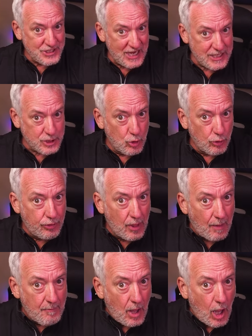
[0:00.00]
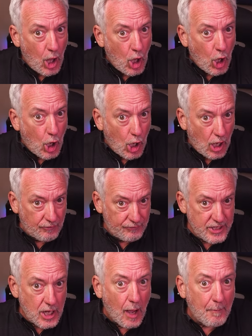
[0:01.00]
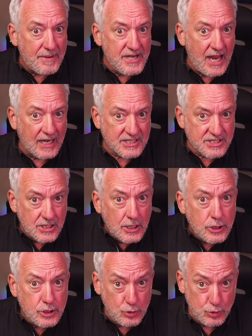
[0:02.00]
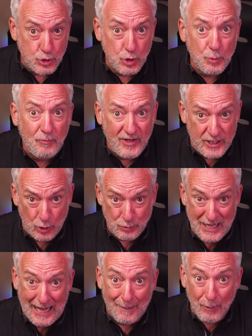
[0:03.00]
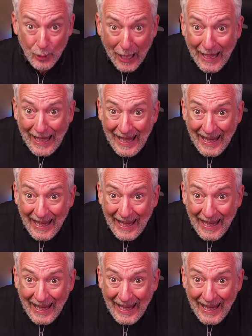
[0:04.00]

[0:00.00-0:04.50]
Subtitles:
Take your thumb off the up next YouTube video tab, okay?